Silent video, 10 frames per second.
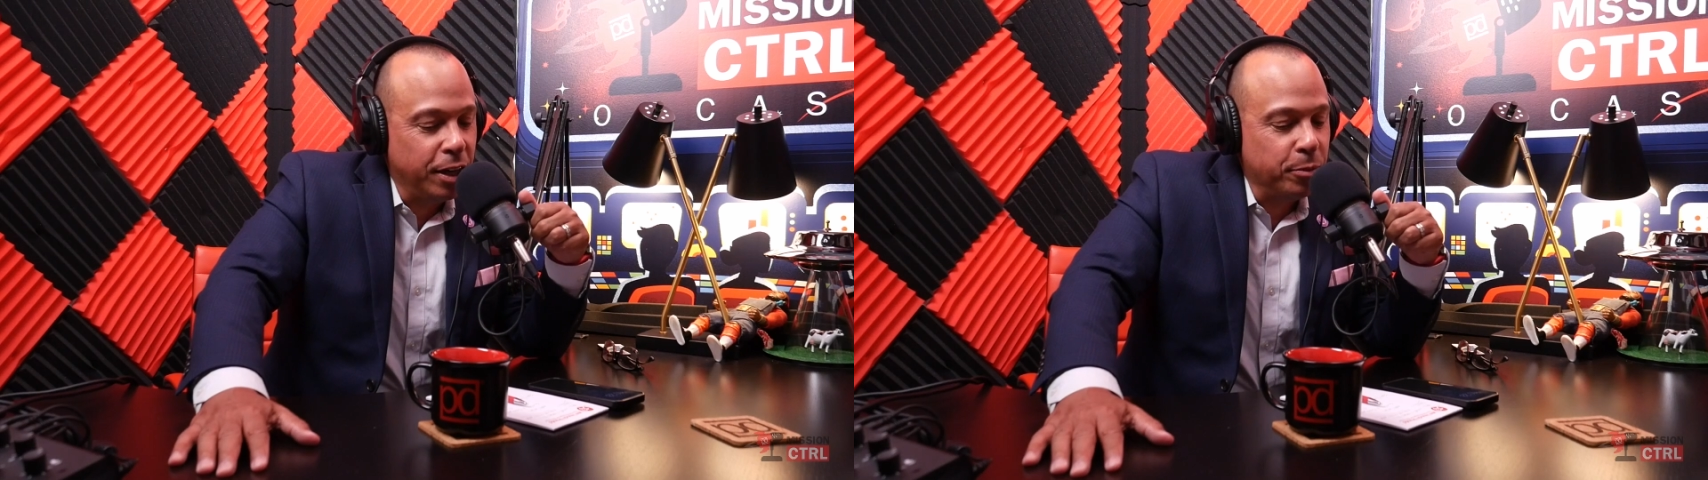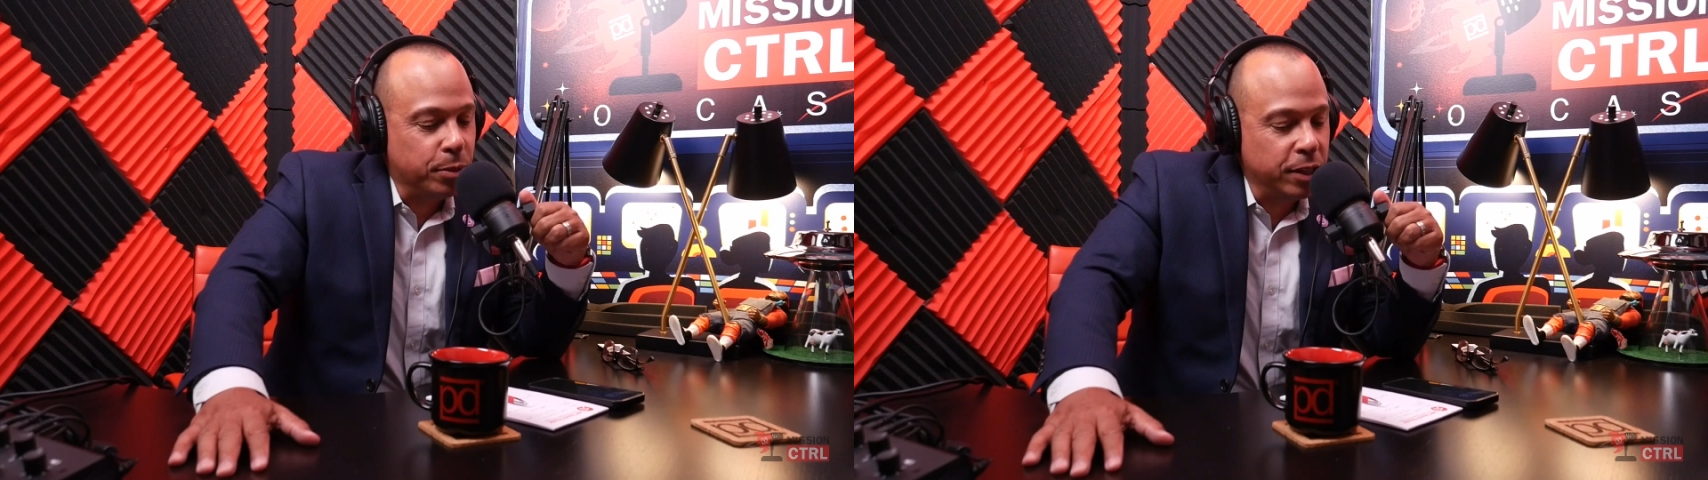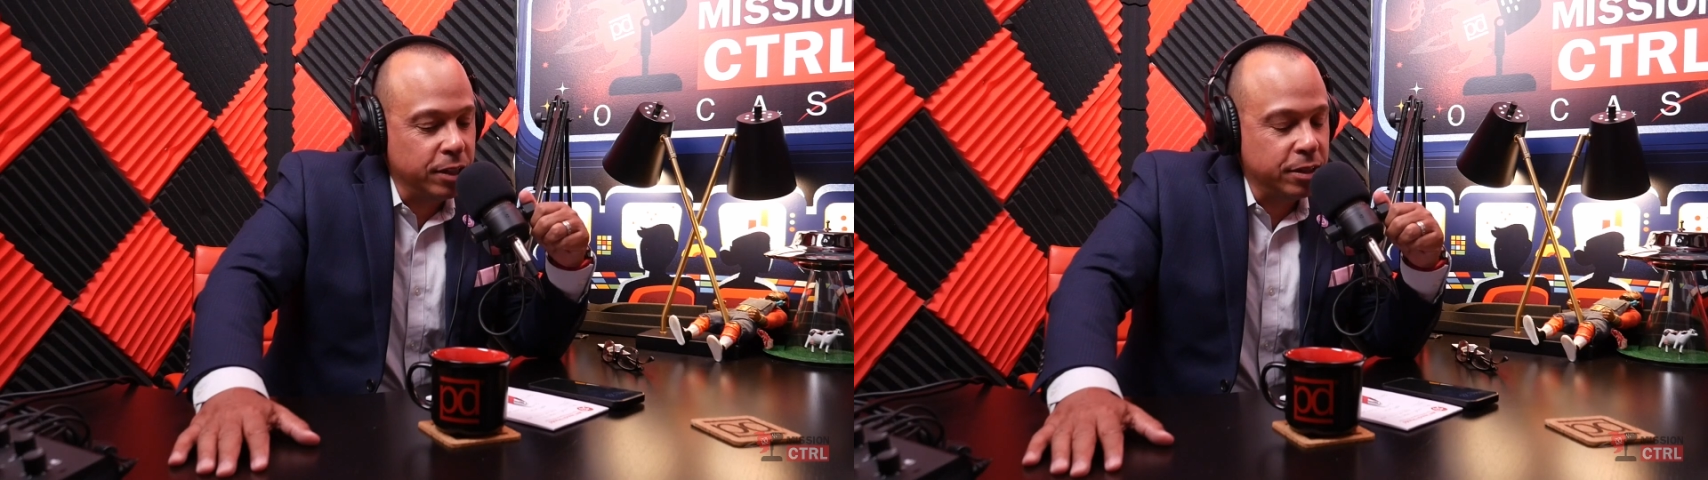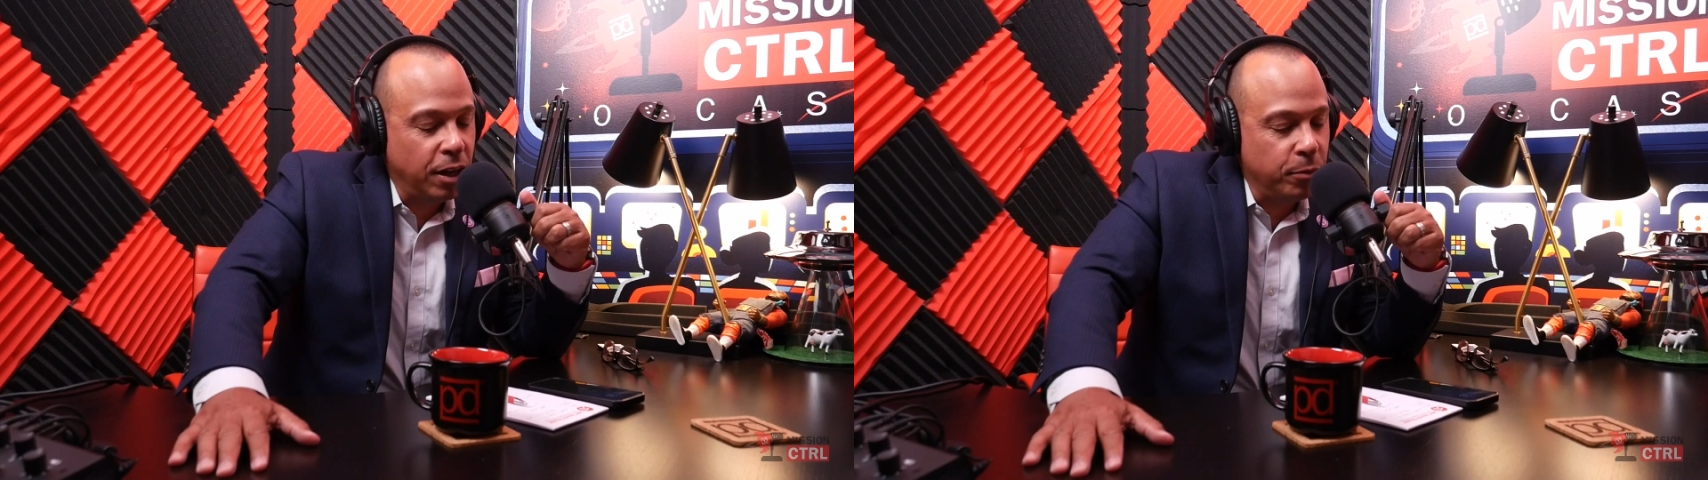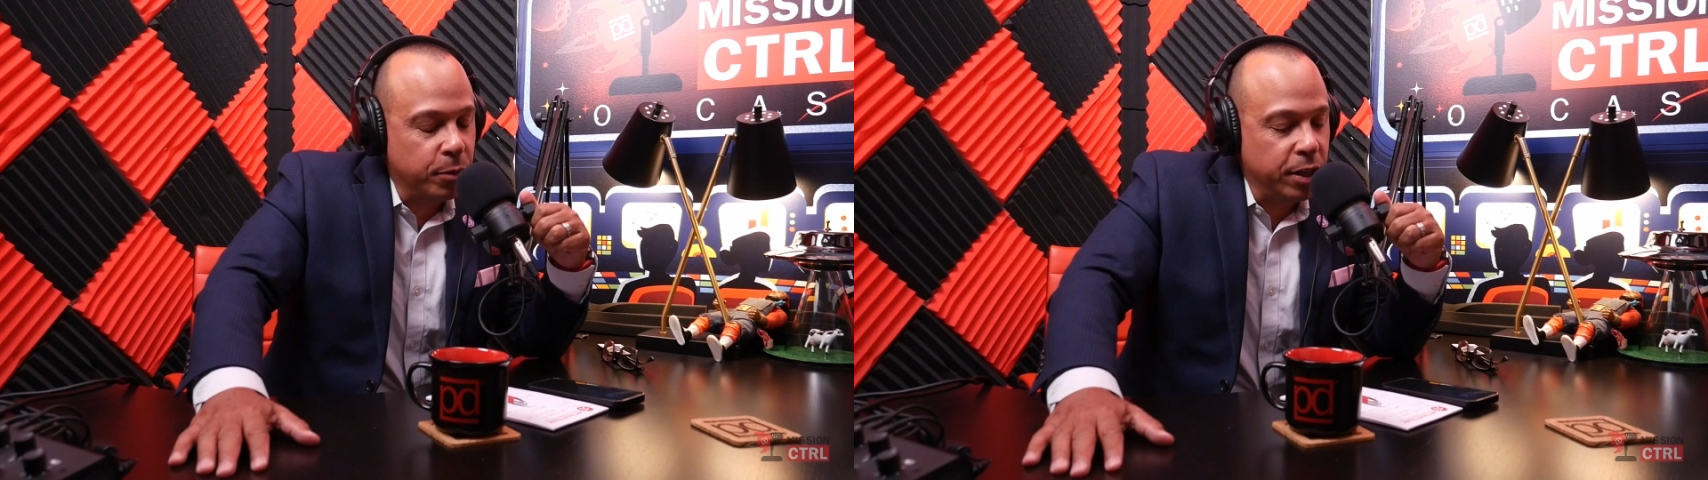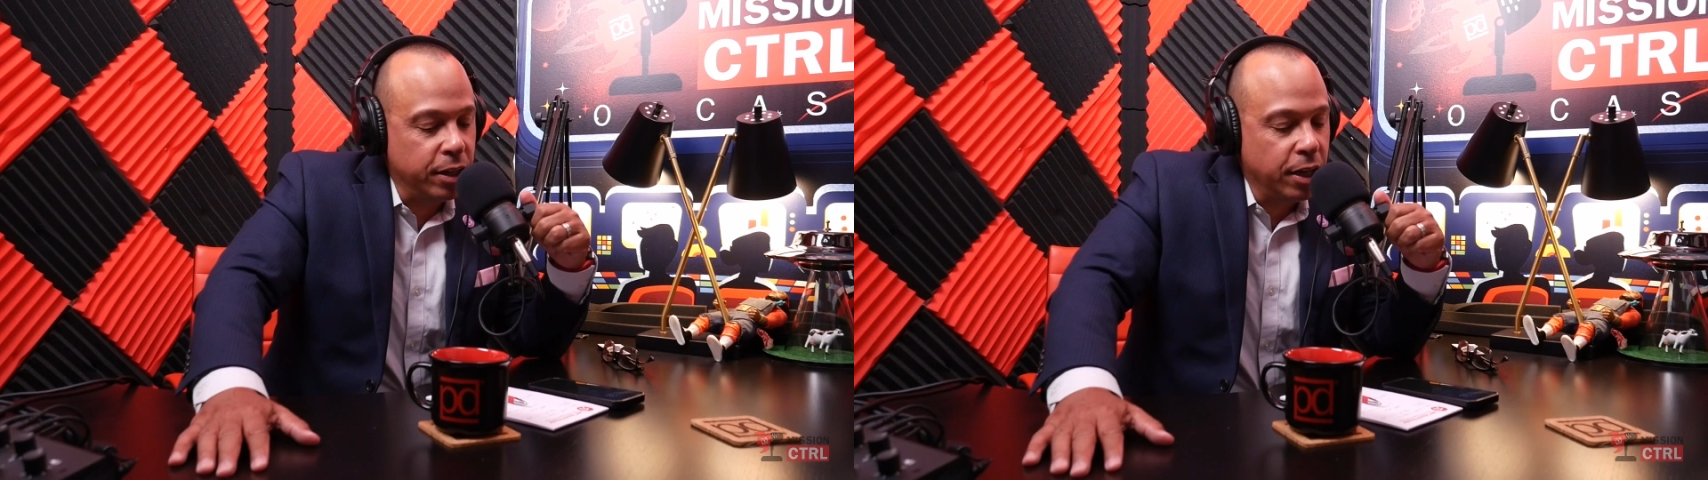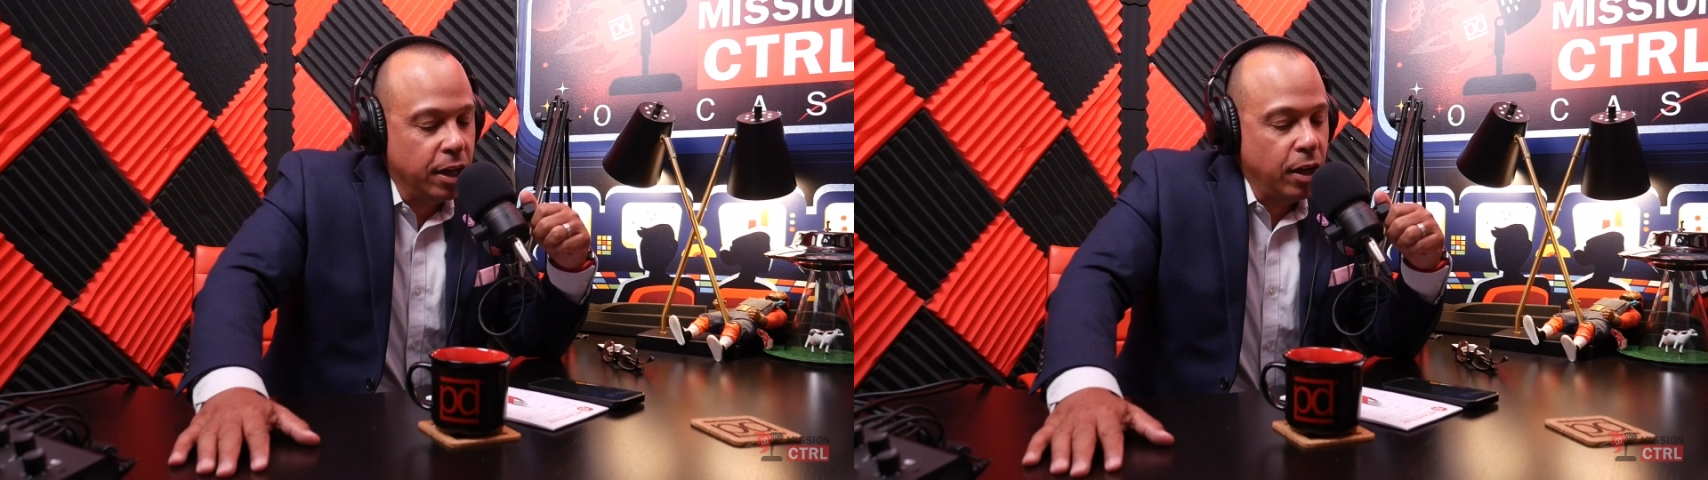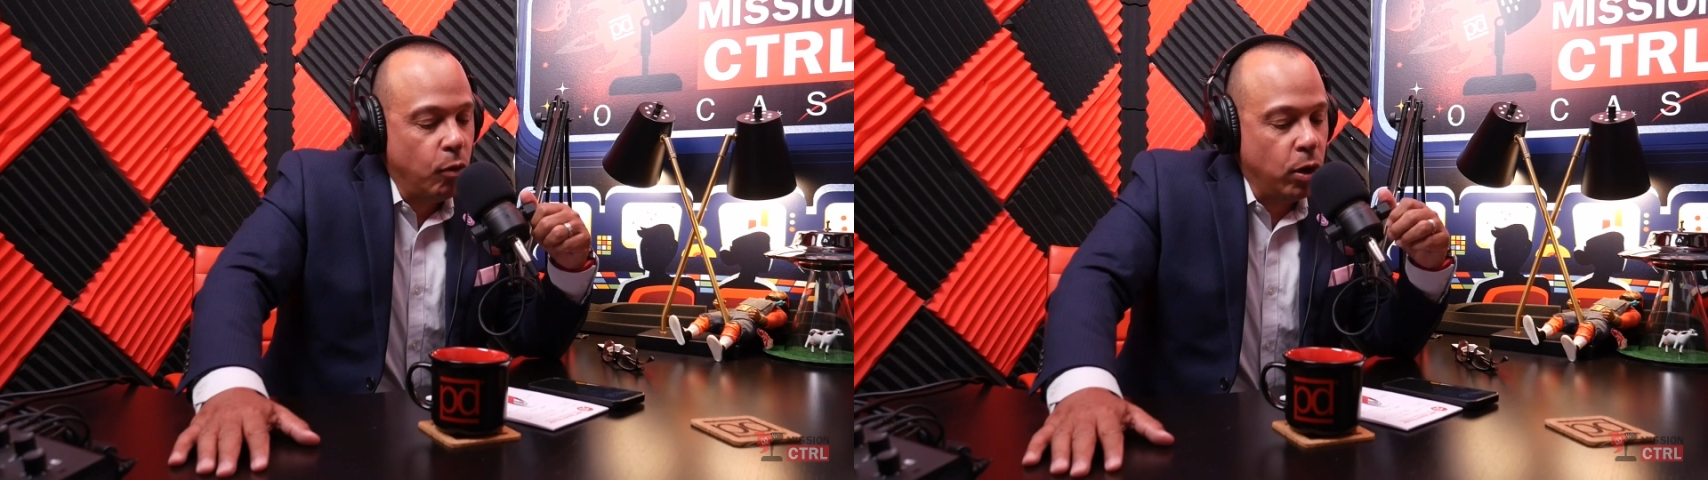Please help me
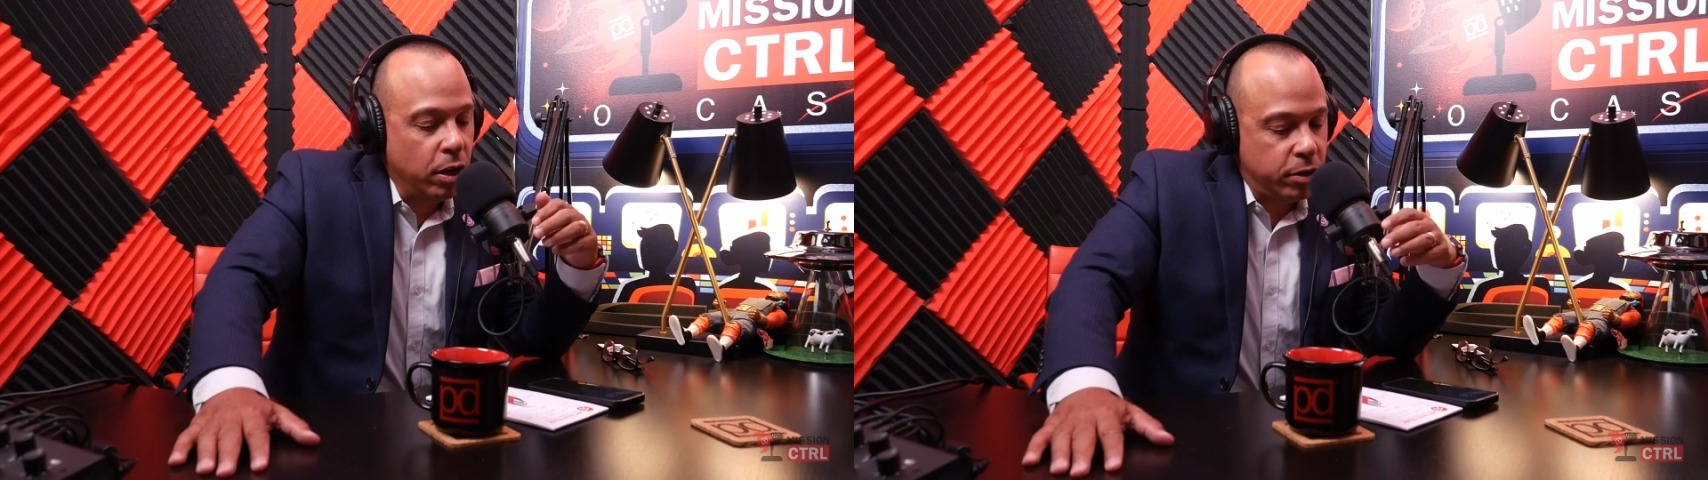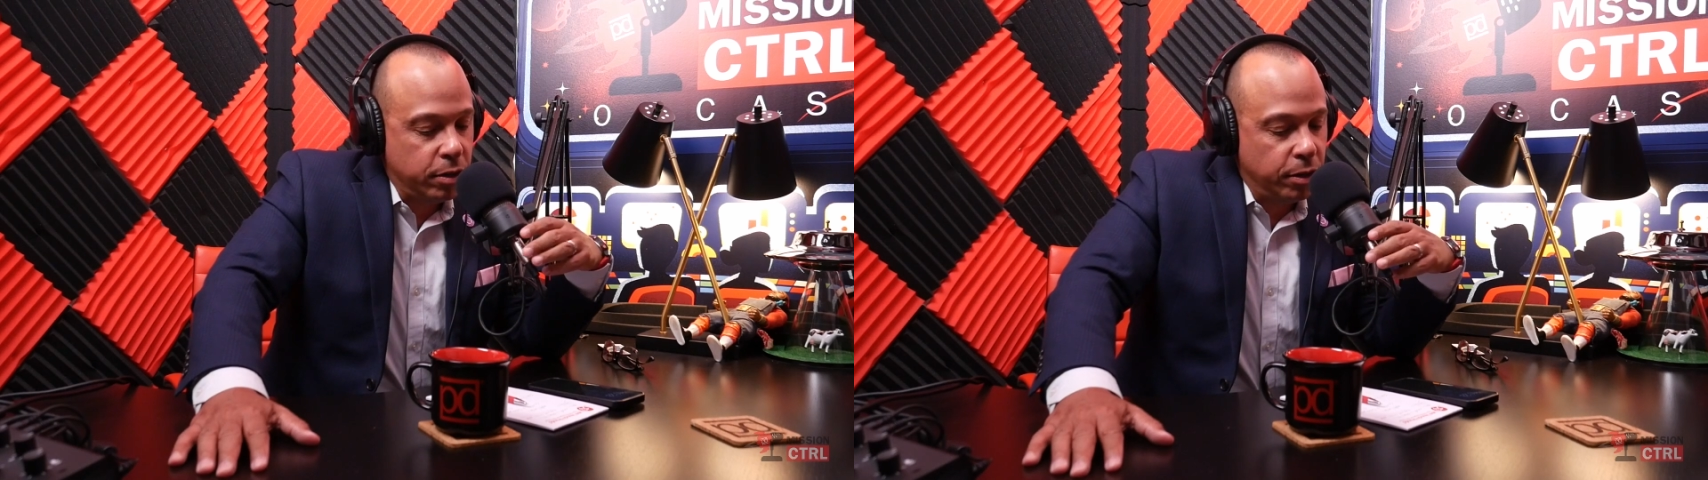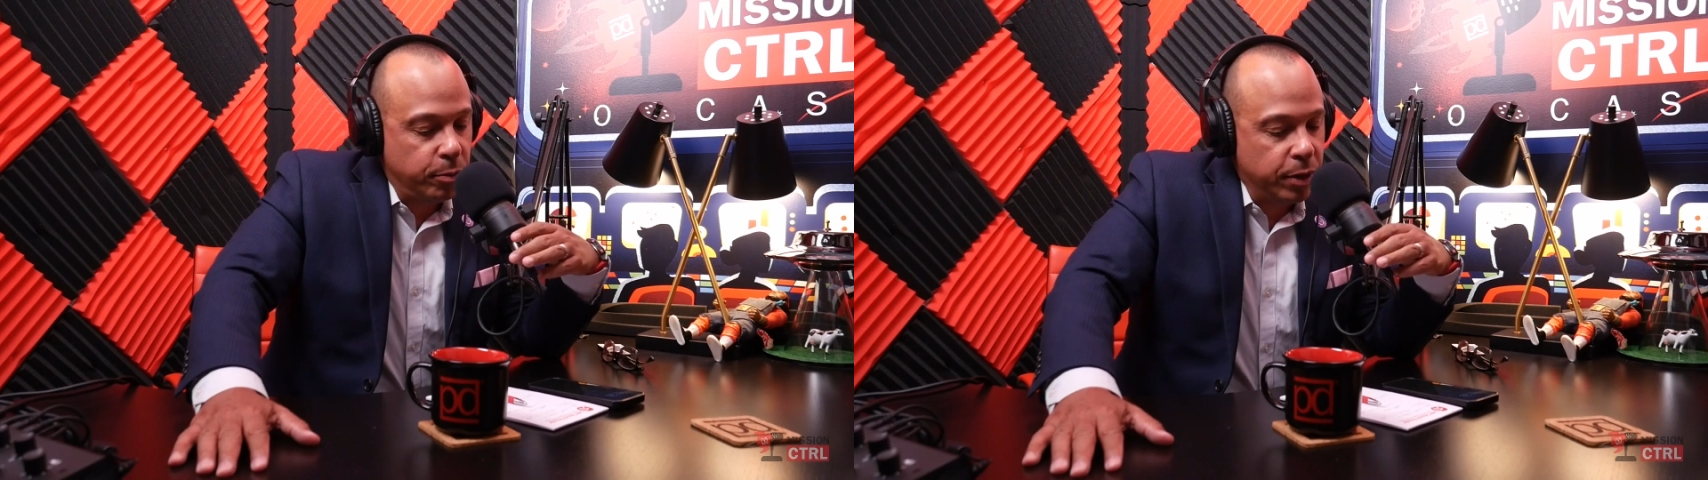welcome